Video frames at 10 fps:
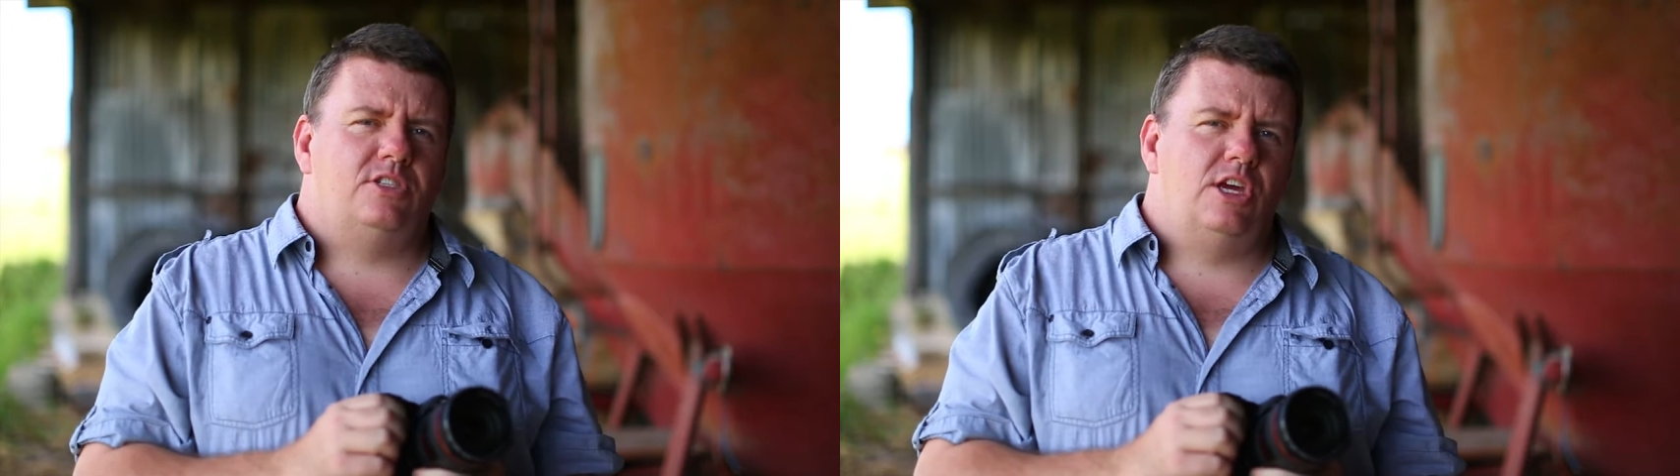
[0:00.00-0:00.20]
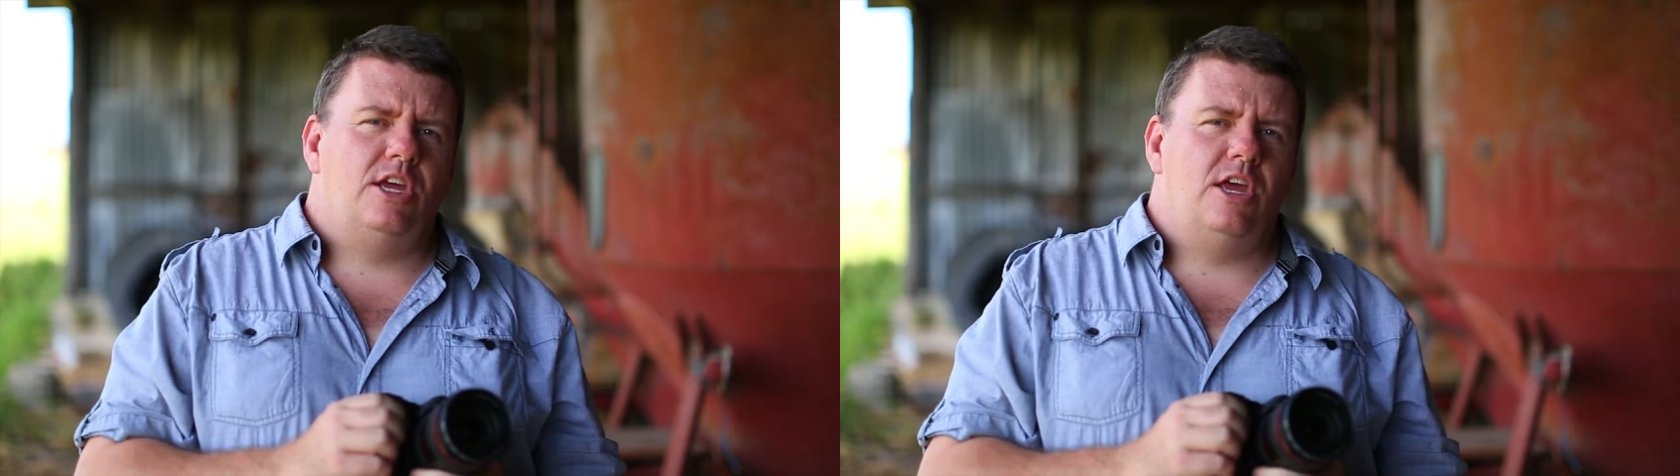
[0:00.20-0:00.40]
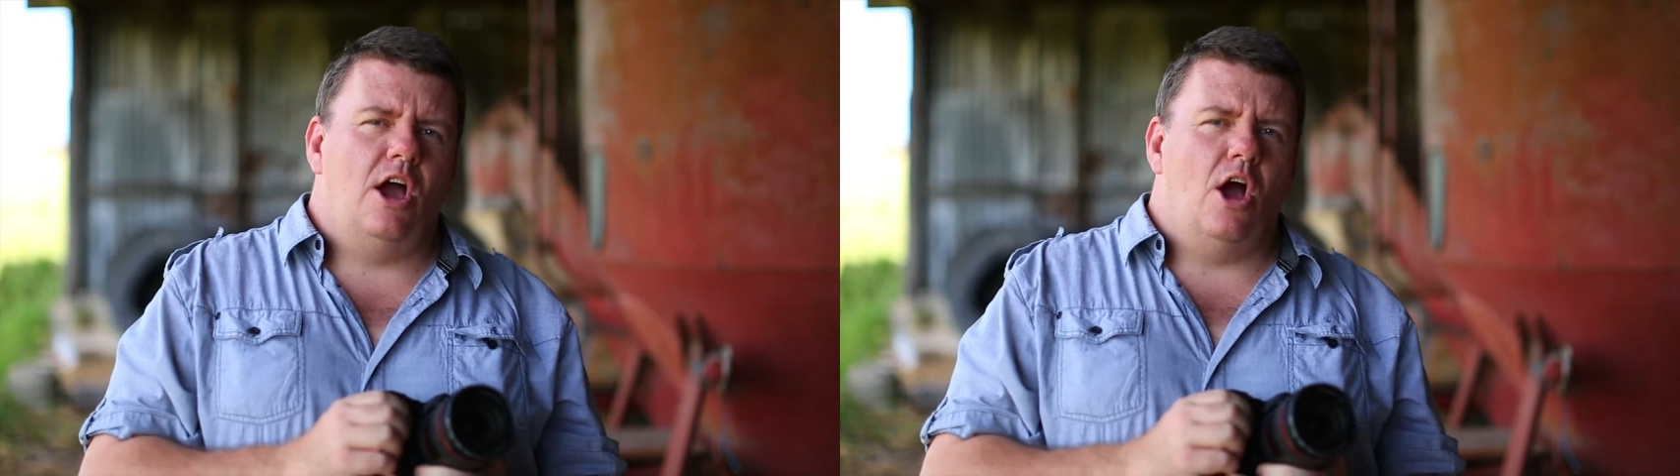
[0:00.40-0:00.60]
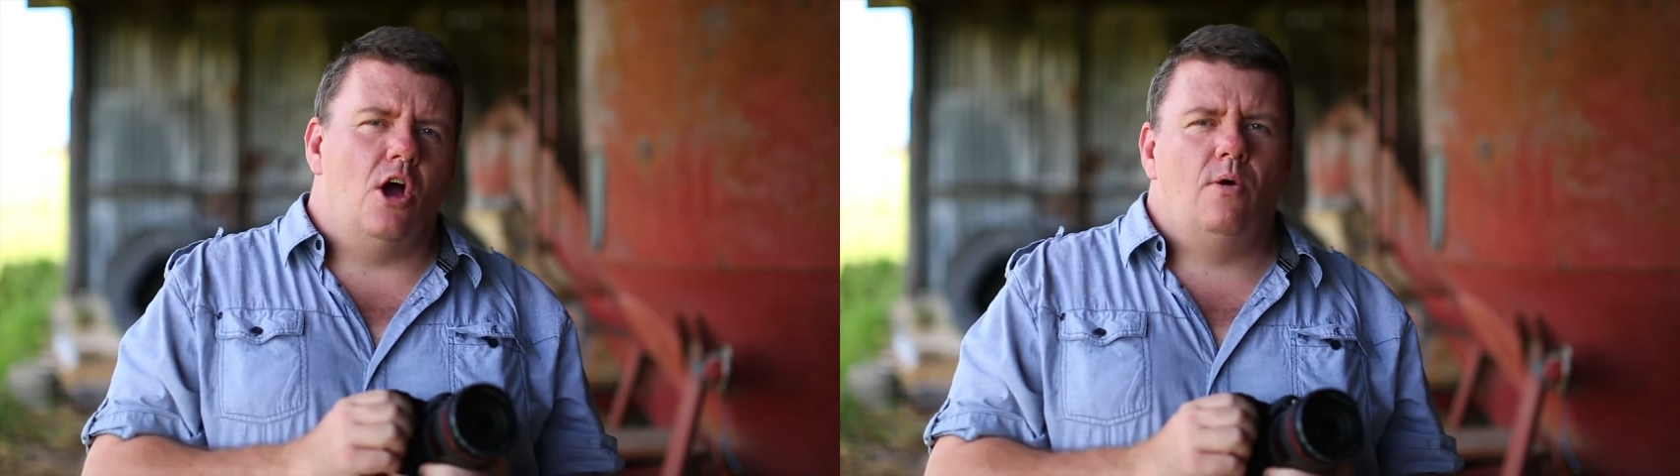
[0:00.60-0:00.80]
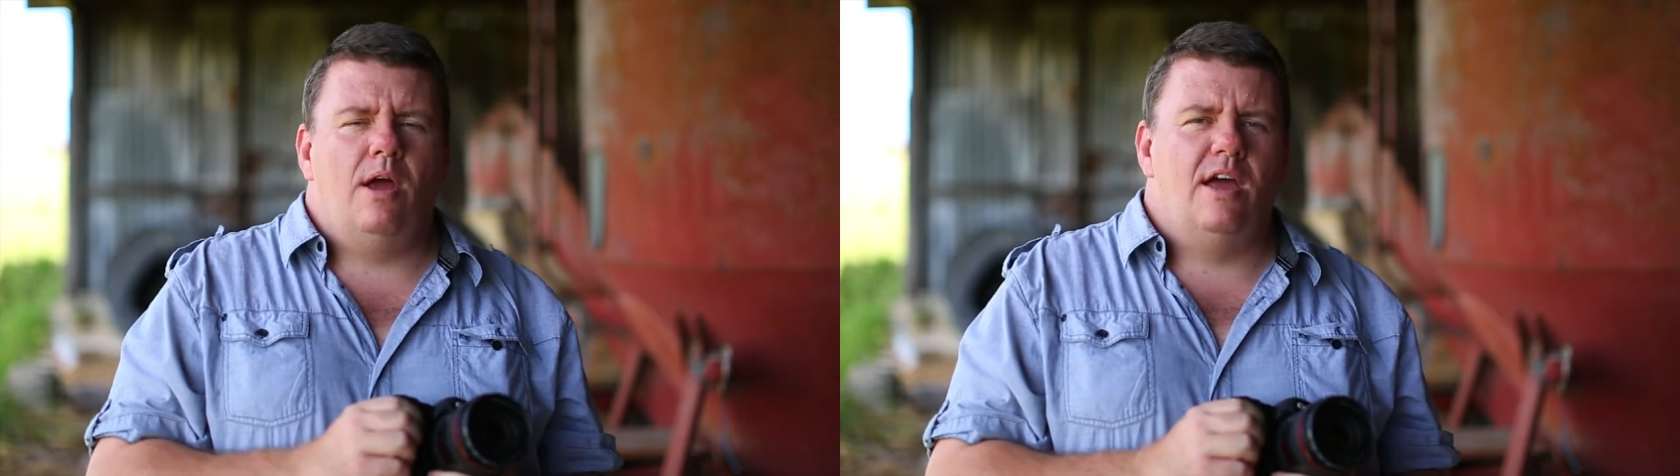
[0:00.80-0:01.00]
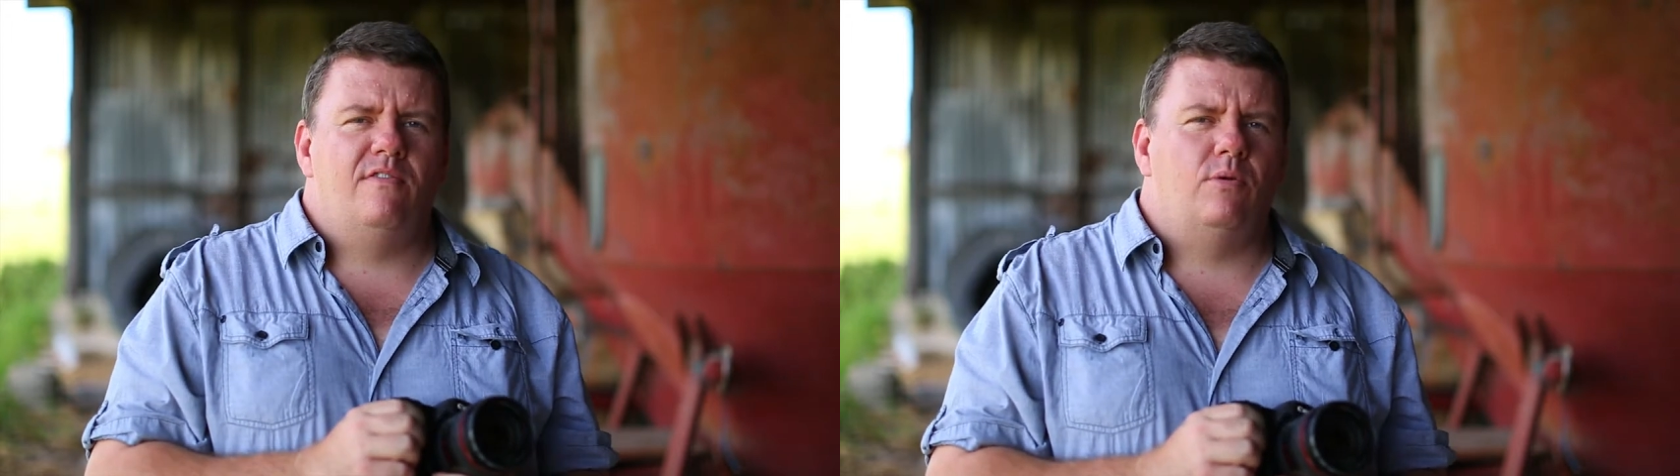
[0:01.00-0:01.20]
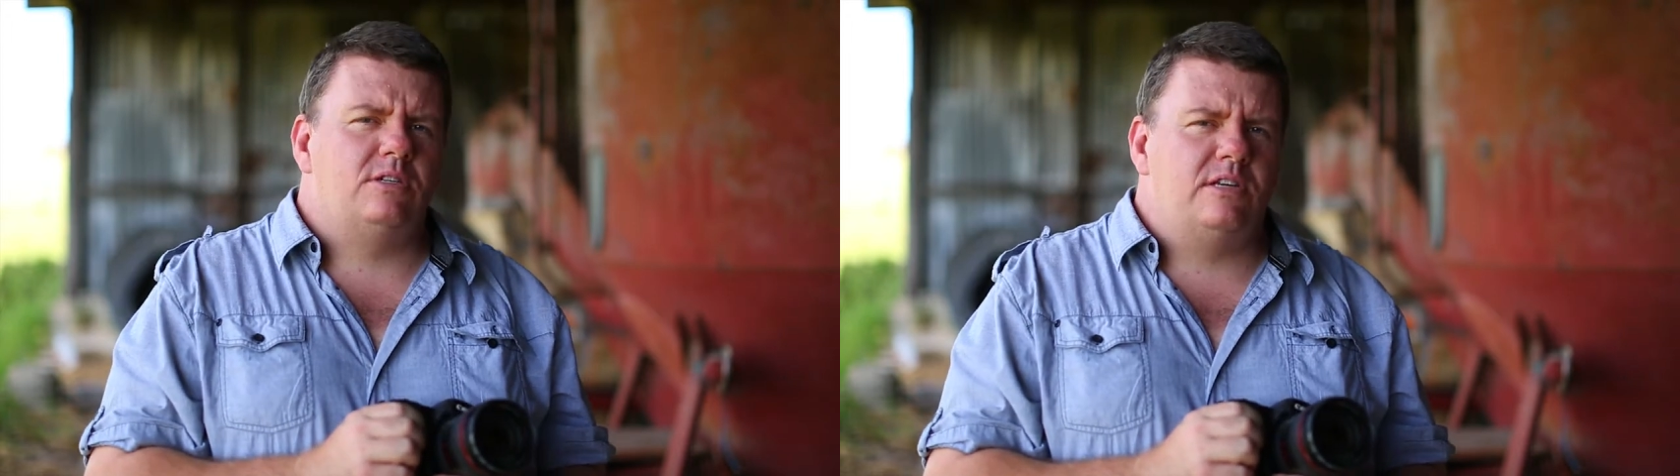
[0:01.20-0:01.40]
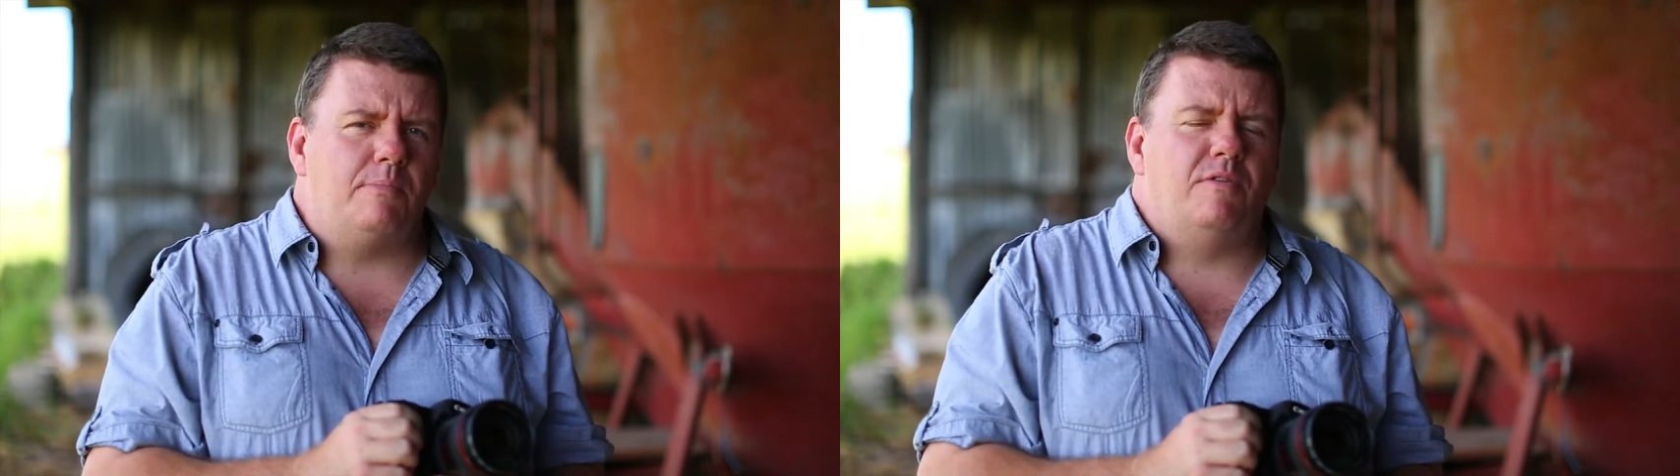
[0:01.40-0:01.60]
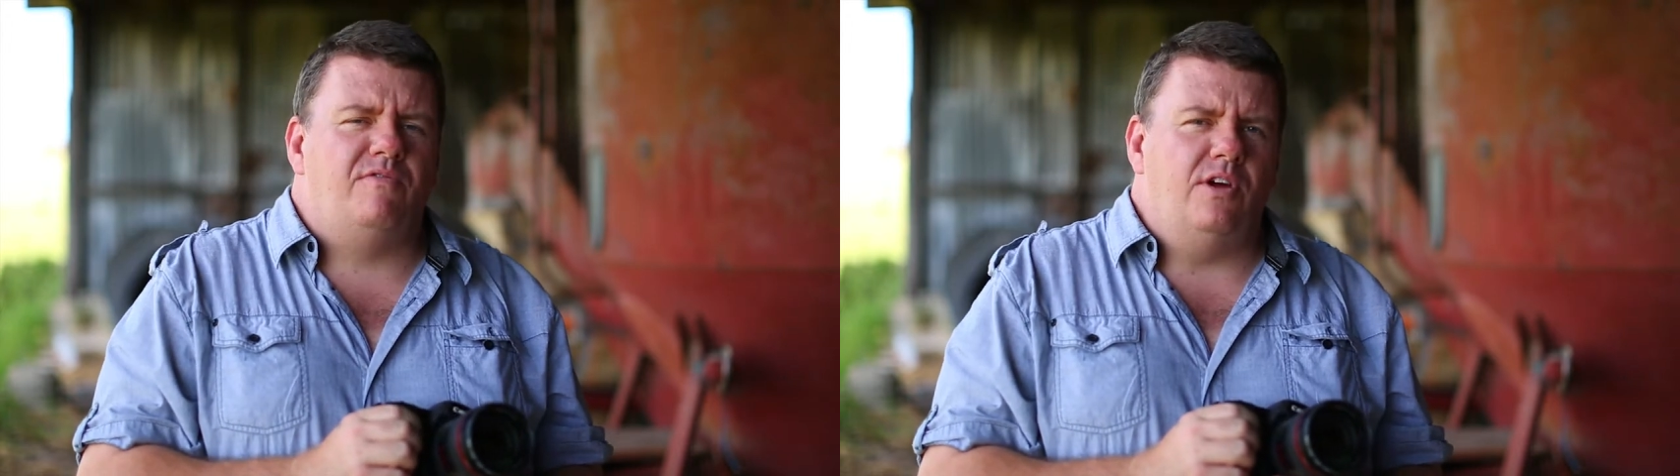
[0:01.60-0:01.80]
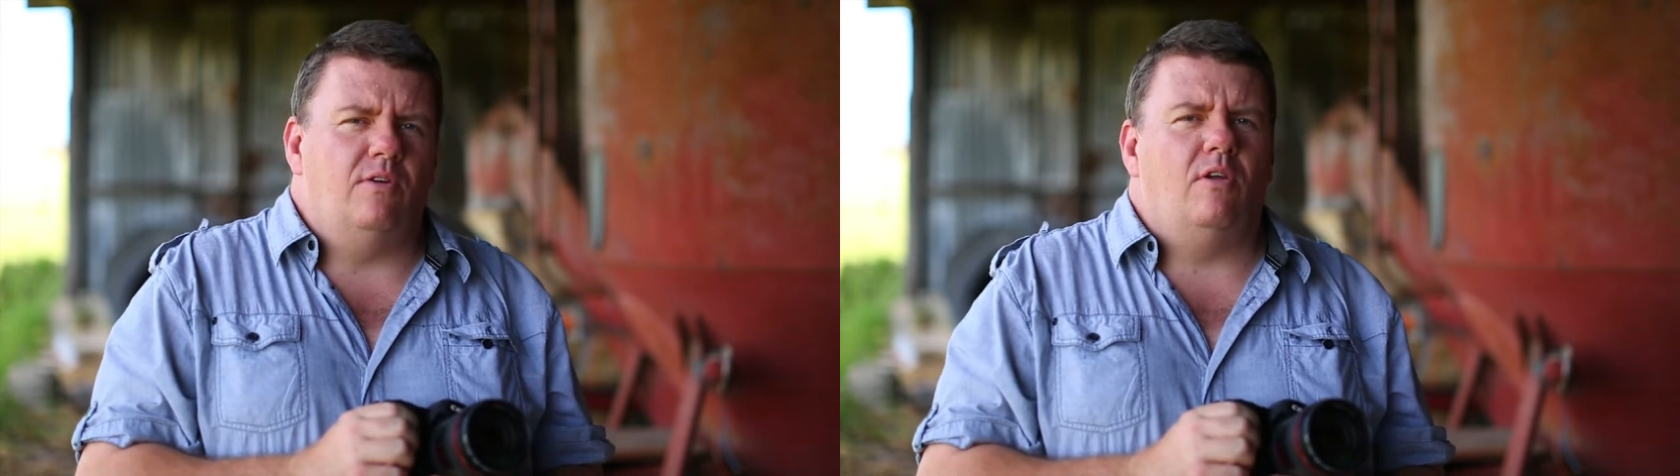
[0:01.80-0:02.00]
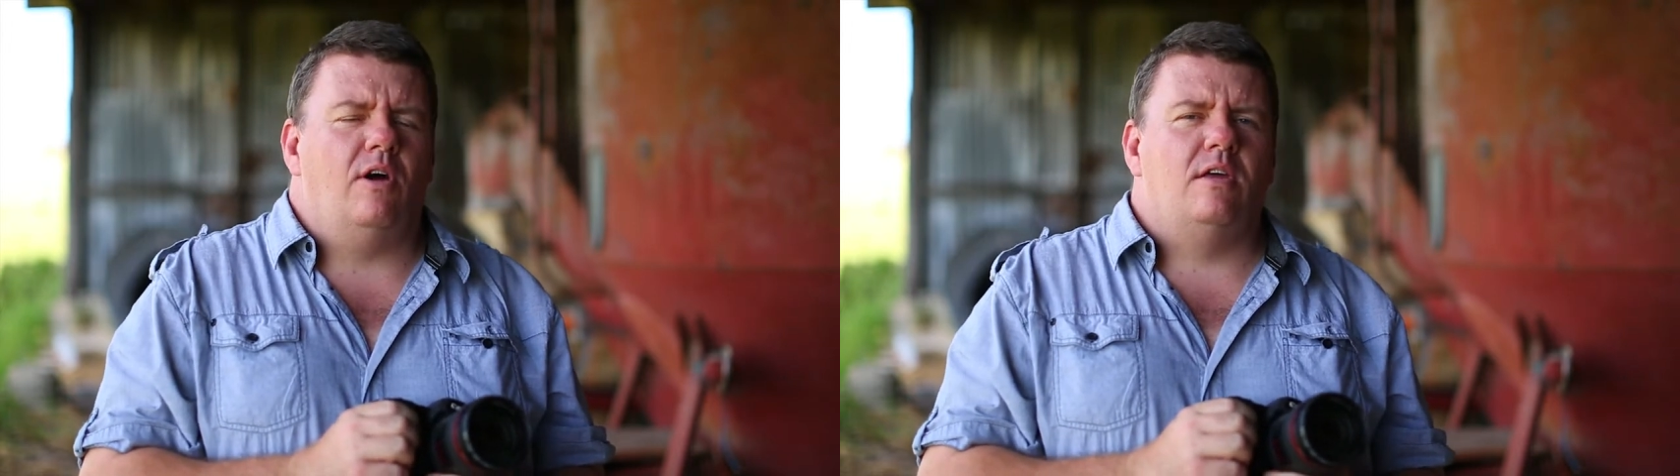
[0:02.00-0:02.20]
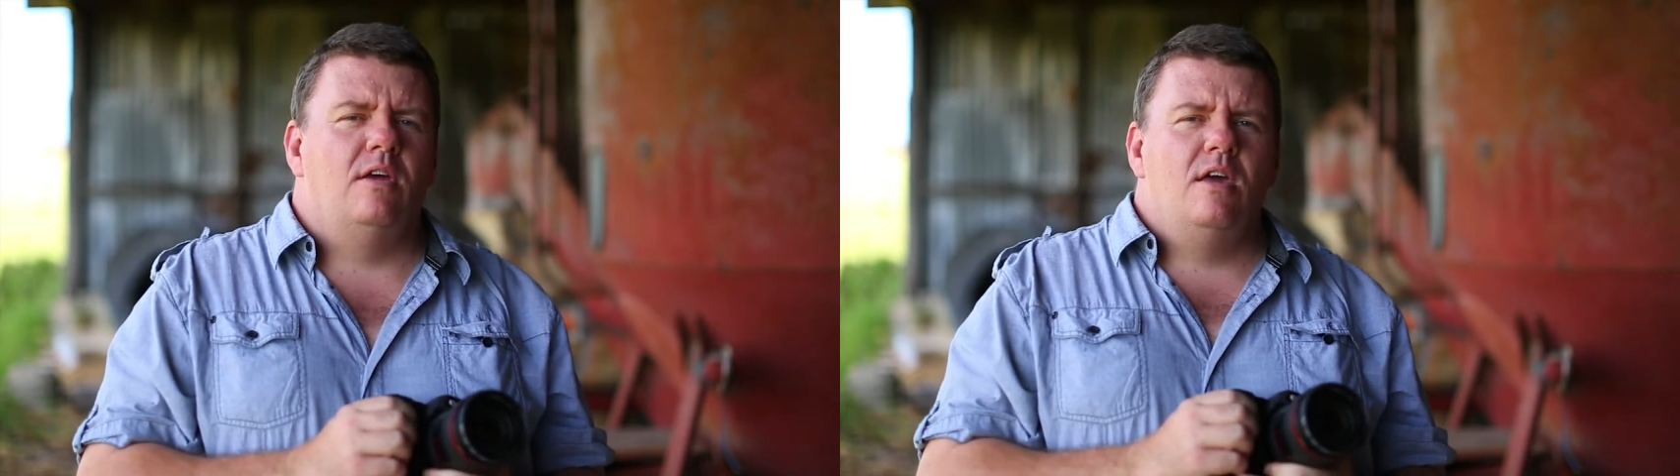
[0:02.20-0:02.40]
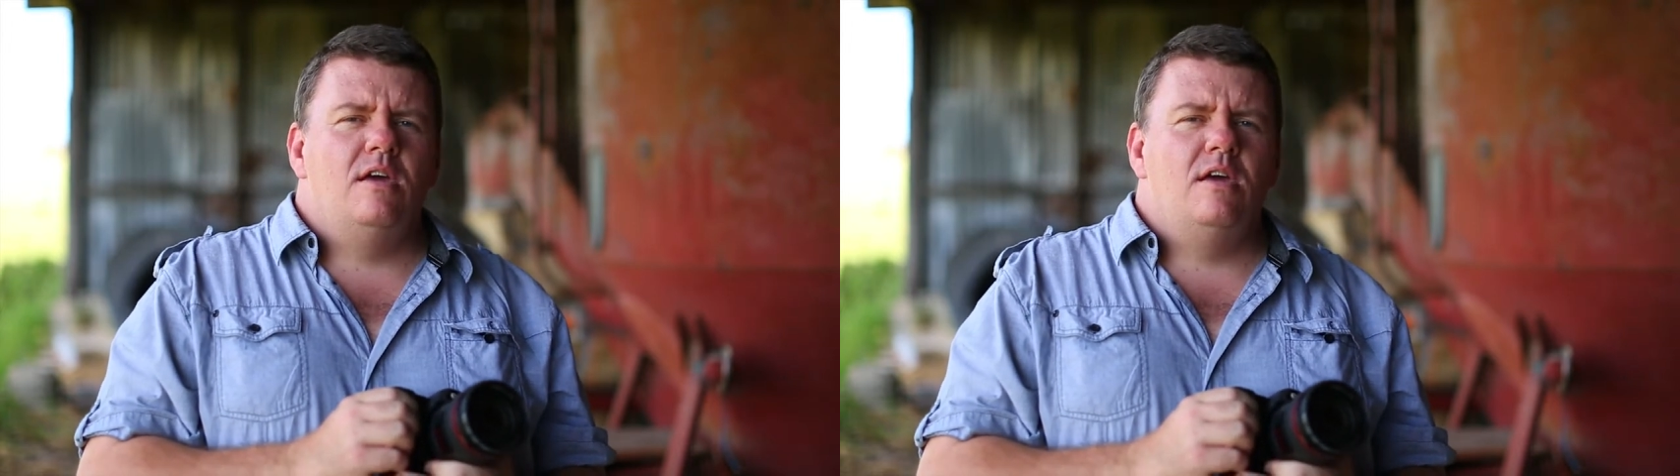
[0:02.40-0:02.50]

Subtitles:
DOF. What's depth of field like?